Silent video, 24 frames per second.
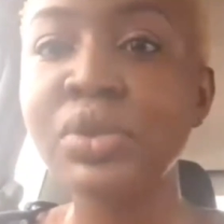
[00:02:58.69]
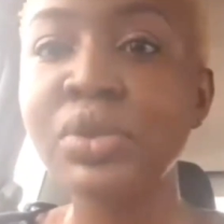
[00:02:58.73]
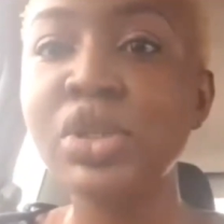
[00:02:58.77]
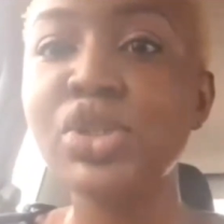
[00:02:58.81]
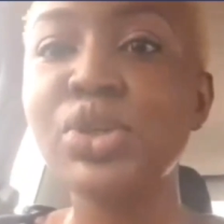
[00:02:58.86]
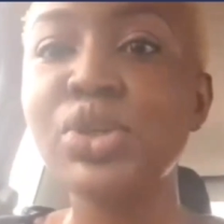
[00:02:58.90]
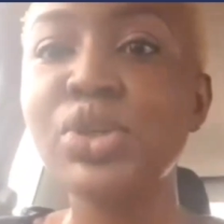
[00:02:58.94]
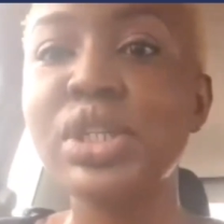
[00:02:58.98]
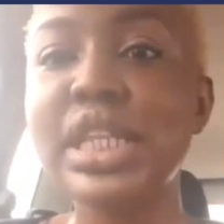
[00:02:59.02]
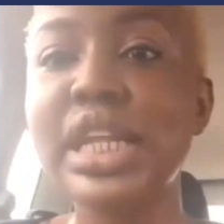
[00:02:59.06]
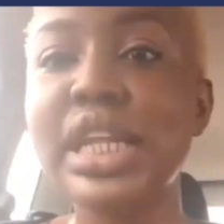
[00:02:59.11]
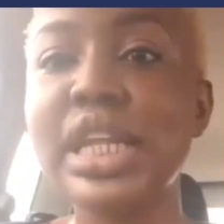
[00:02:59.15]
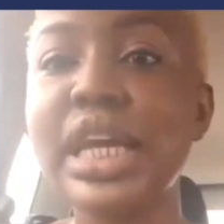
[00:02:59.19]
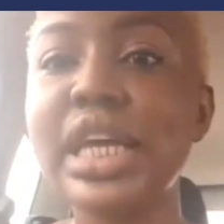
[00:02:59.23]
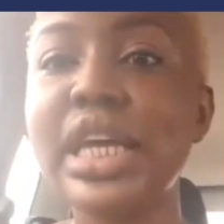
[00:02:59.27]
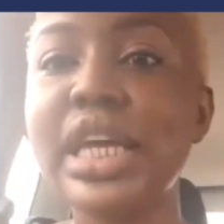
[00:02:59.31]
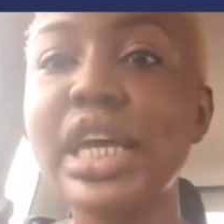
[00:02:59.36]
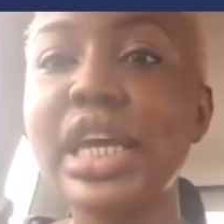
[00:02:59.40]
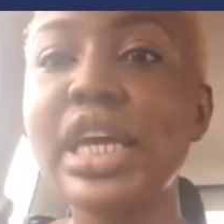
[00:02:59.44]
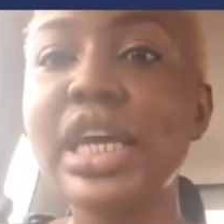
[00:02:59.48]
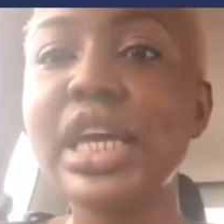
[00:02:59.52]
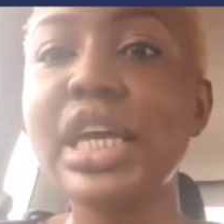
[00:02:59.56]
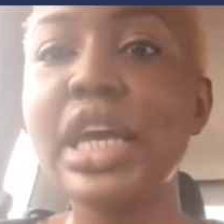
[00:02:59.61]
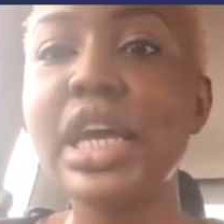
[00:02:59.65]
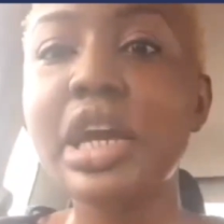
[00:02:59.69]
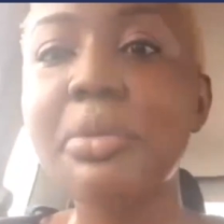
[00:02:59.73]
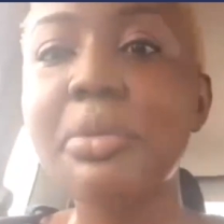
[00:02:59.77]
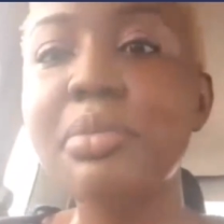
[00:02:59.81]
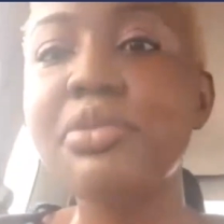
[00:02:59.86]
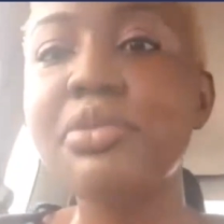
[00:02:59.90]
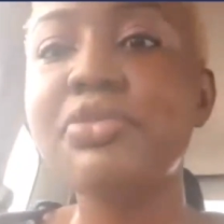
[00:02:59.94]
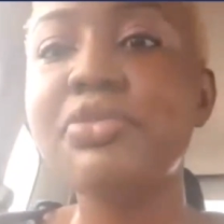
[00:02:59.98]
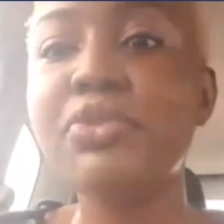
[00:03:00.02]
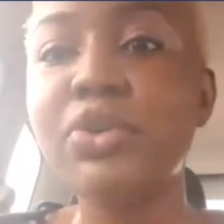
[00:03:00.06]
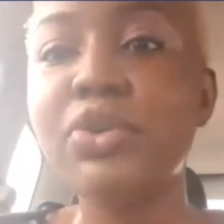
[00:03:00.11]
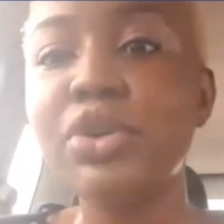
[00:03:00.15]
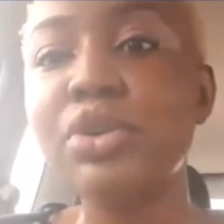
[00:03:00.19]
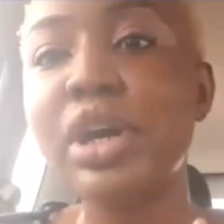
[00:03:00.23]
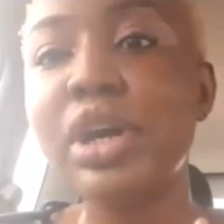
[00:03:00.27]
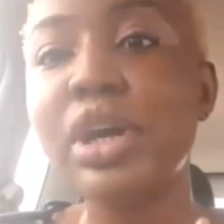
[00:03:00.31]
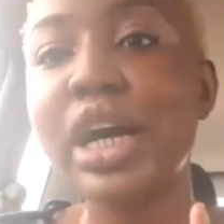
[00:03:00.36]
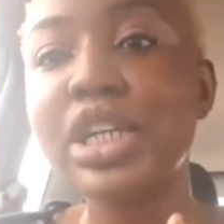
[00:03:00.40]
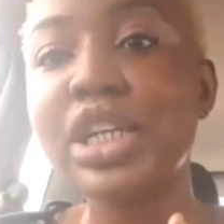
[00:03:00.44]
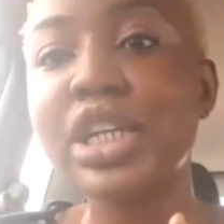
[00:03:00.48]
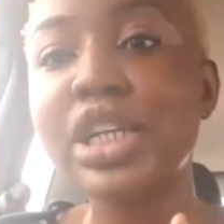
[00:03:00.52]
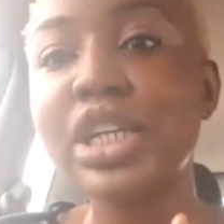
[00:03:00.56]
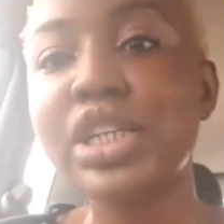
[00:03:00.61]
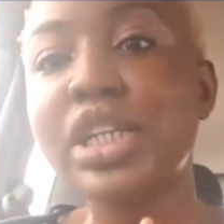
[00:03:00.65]
So it's like a year before you
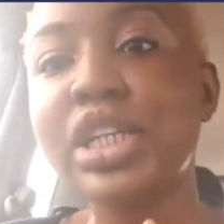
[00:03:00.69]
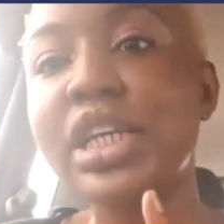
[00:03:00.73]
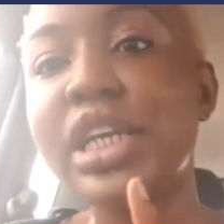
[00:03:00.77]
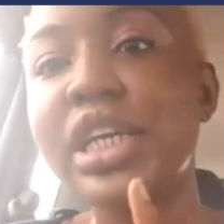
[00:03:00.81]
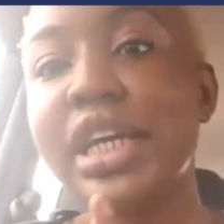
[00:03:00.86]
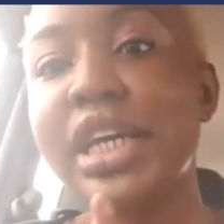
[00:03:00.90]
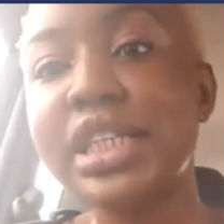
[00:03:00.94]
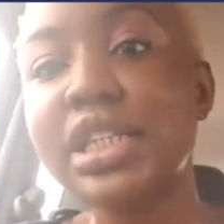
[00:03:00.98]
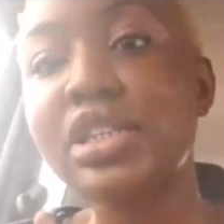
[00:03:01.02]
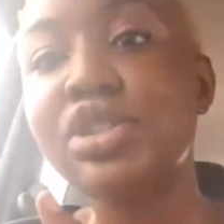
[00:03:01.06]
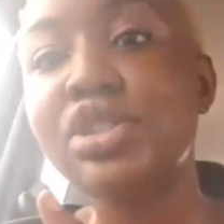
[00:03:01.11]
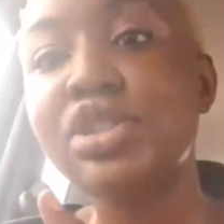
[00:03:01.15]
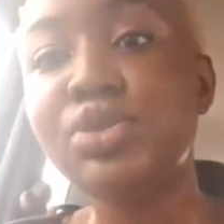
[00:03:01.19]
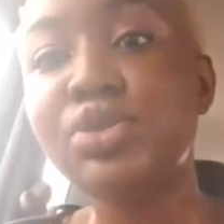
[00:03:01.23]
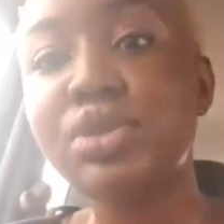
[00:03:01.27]
actually get into